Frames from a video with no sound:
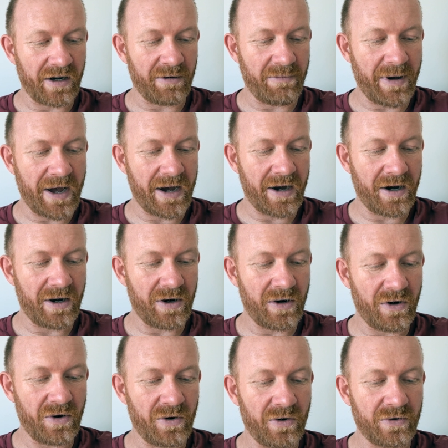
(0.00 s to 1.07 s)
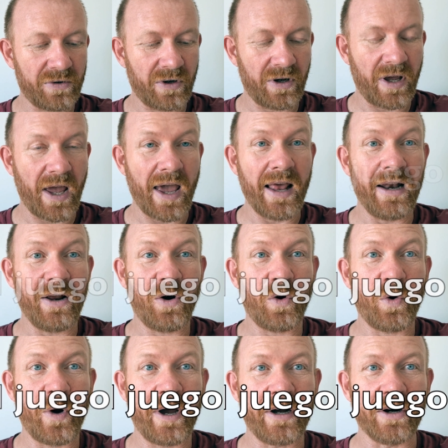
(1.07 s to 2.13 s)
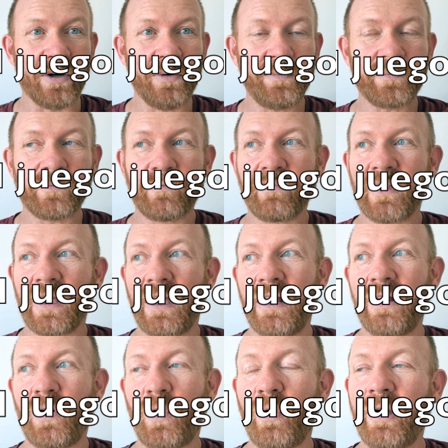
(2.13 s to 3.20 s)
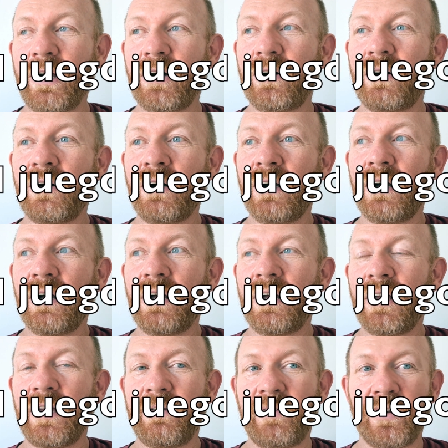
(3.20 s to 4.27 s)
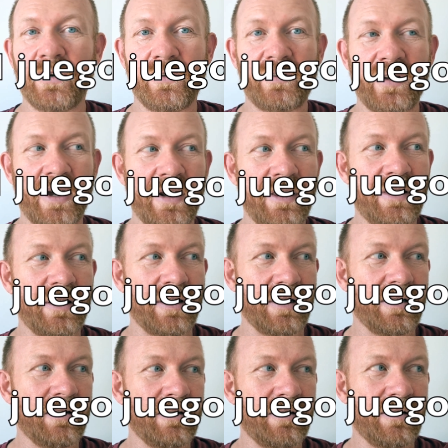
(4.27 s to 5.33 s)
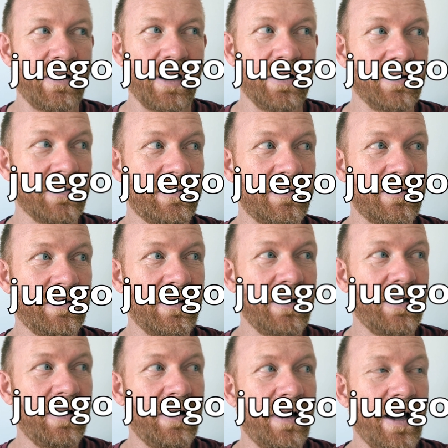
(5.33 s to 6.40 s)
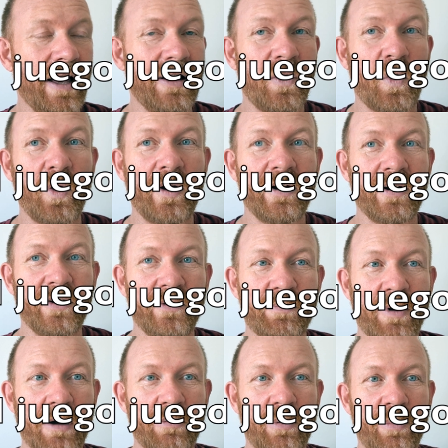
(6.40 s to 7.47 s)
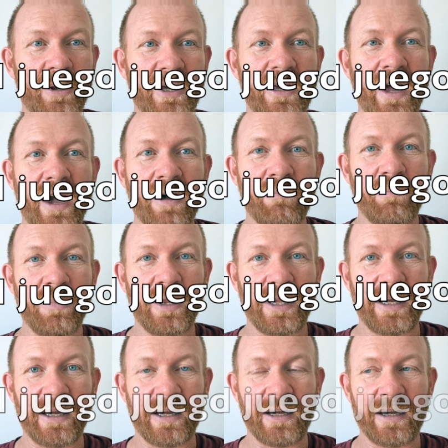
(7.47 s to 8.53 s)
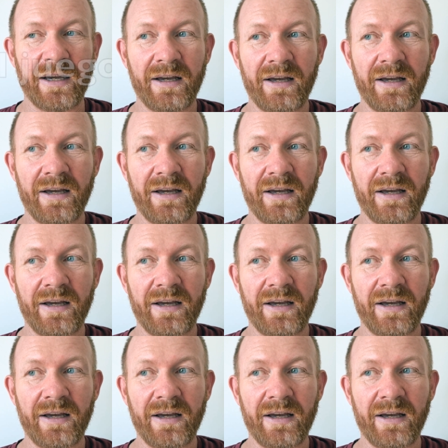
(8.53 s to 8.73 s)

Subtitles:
about el juego. El juego, if you don't say anything else, el juego is probably gambling.